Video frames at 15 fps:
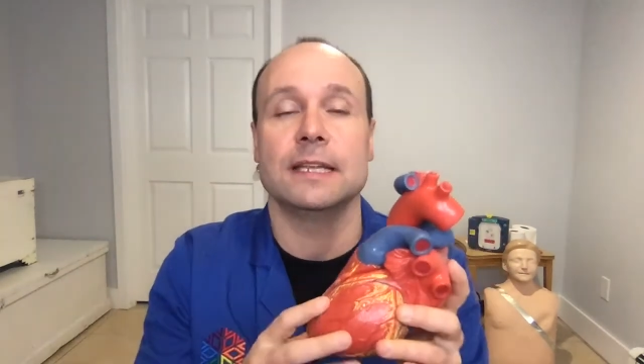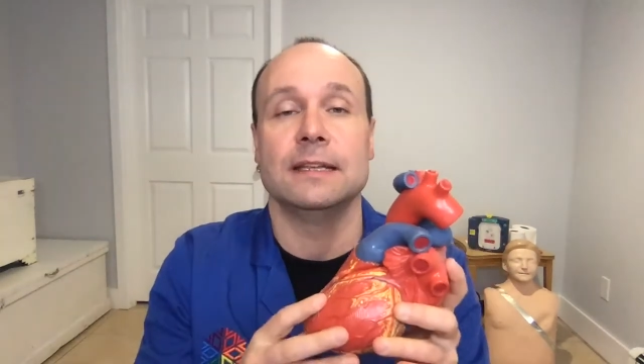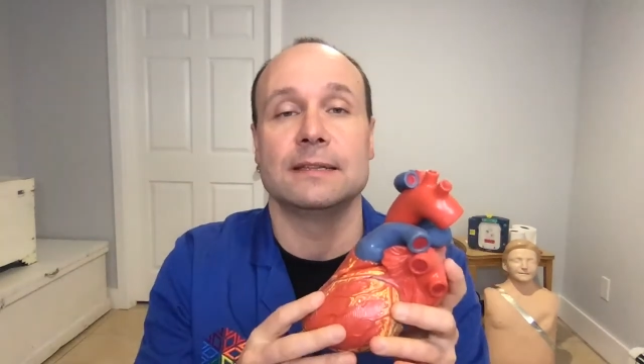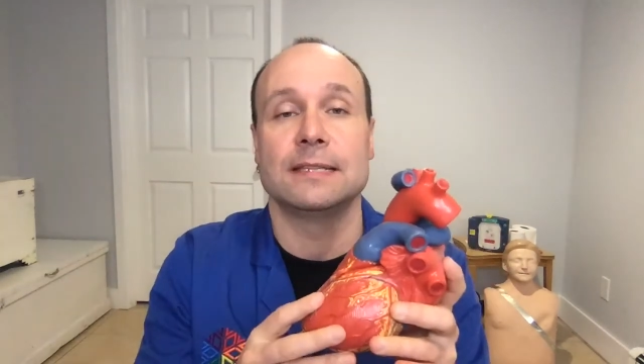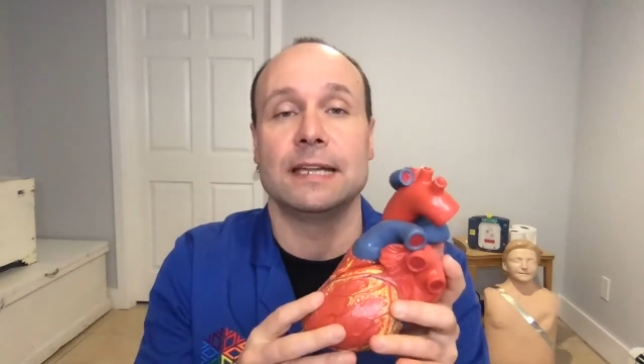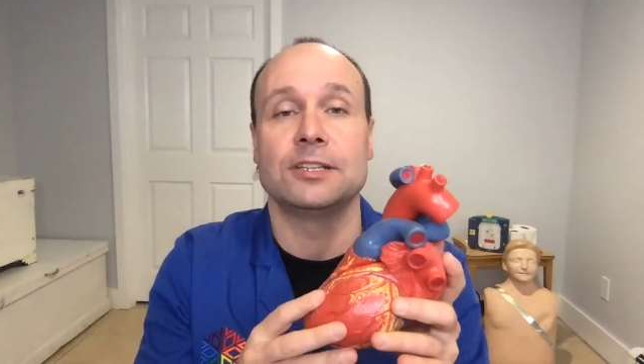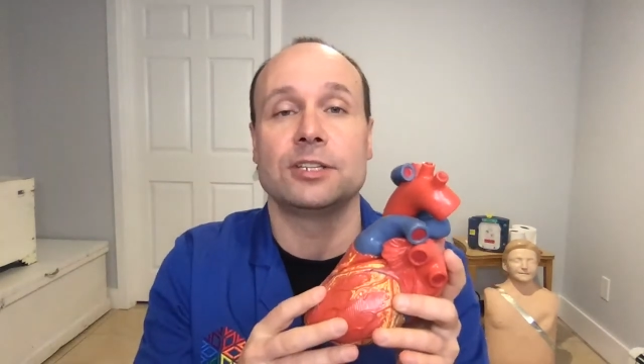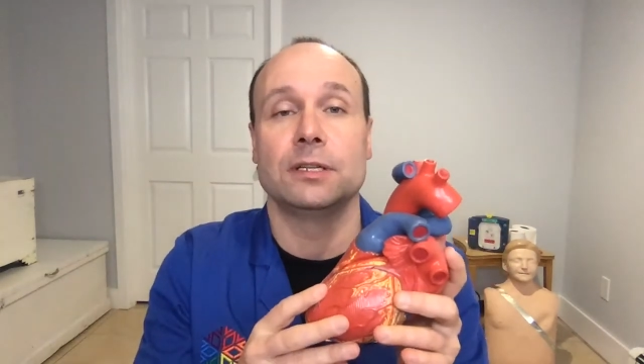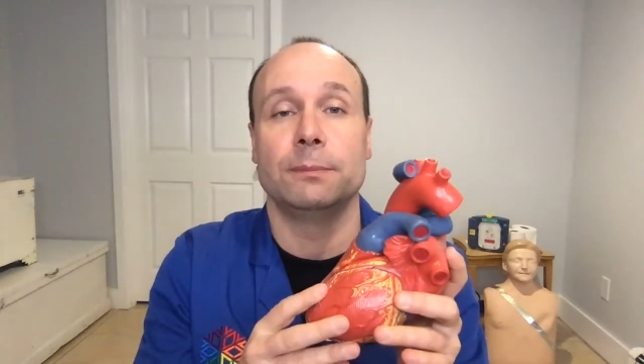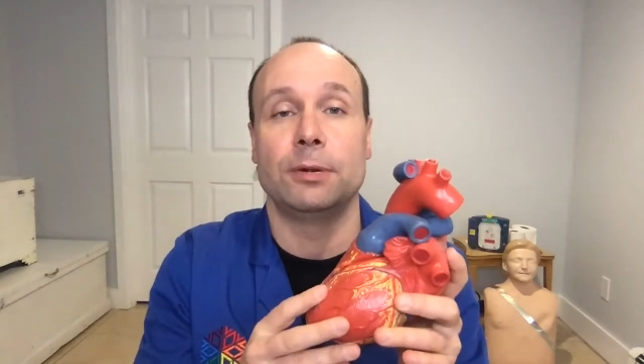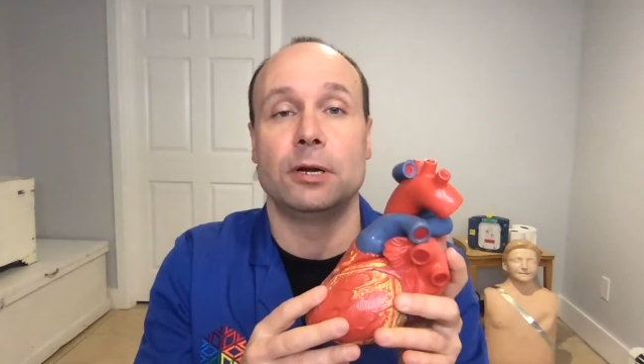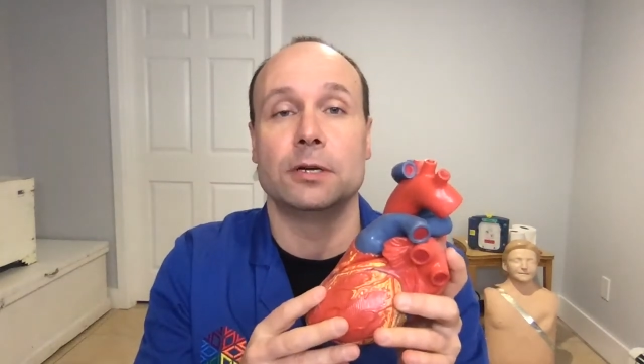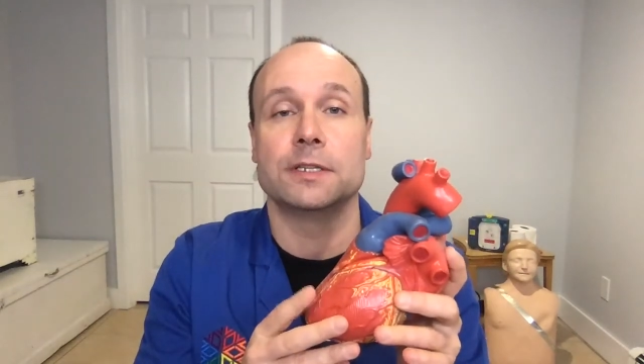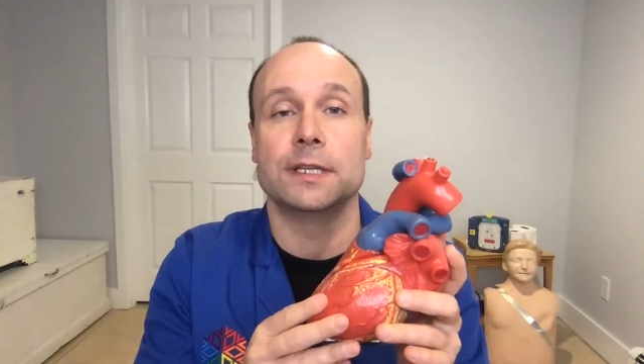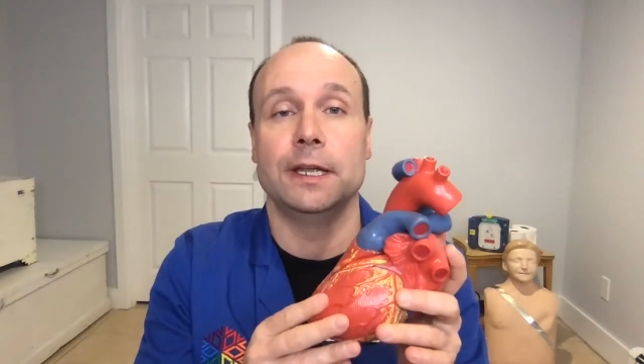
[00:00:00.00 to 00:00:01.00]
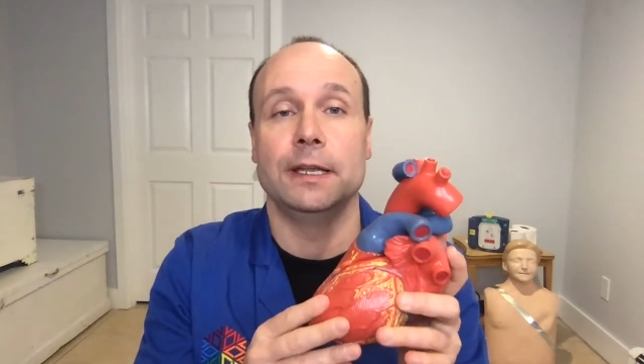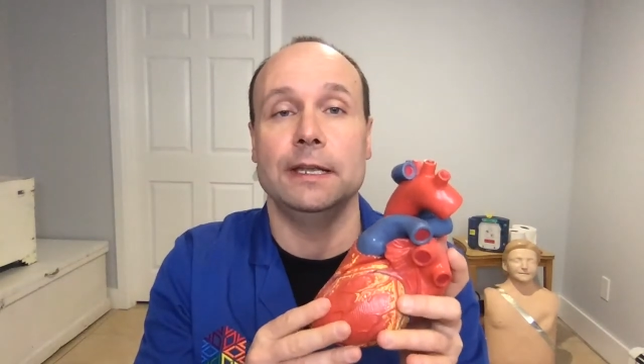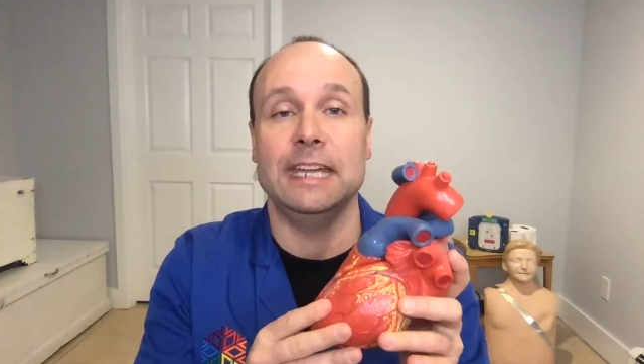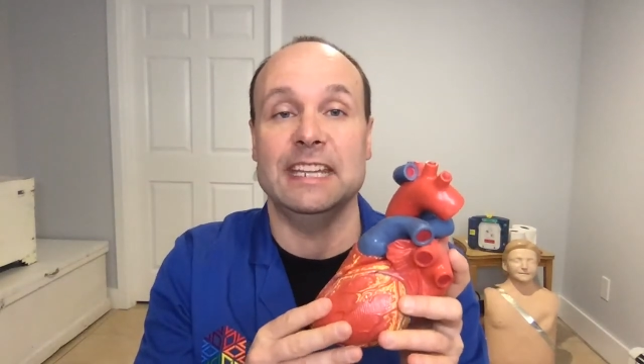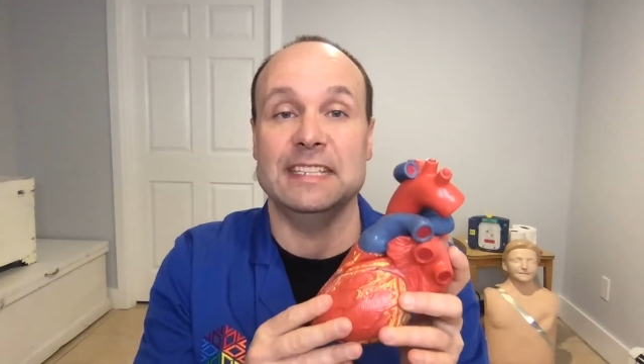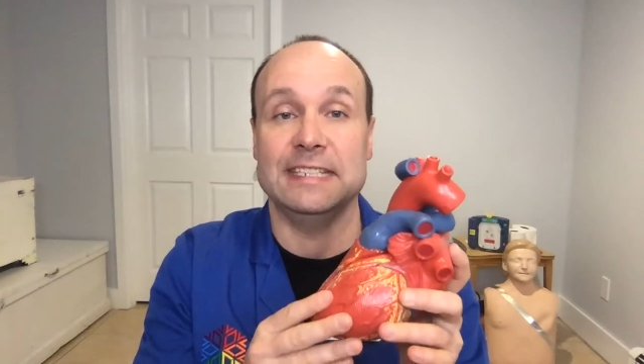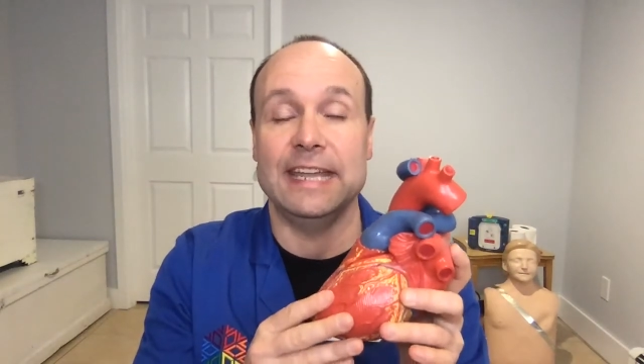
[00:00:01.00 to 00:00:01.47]
and essentially the person
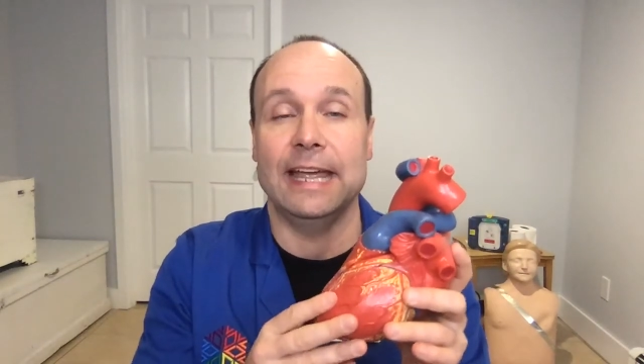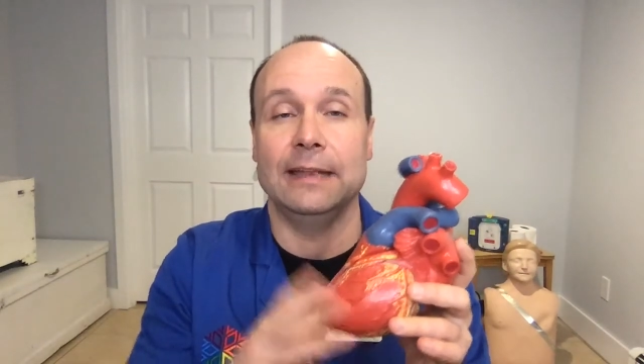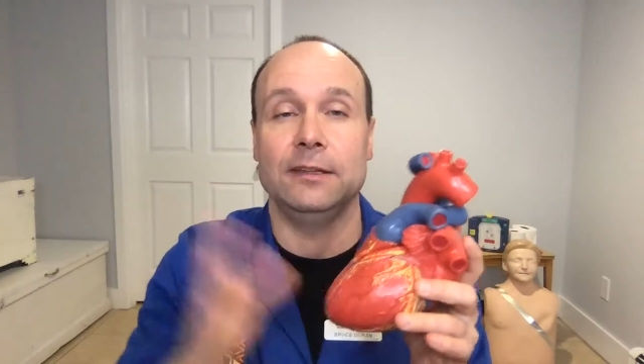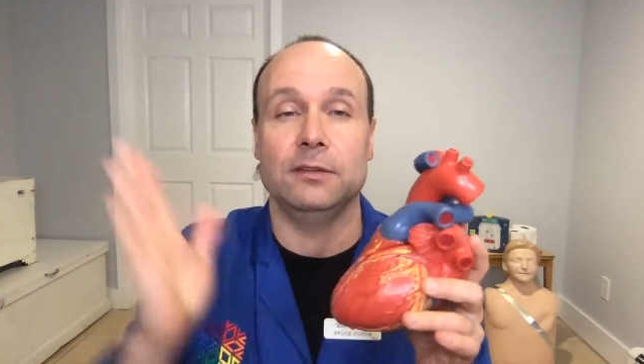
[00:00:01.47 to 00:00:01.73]
is dead.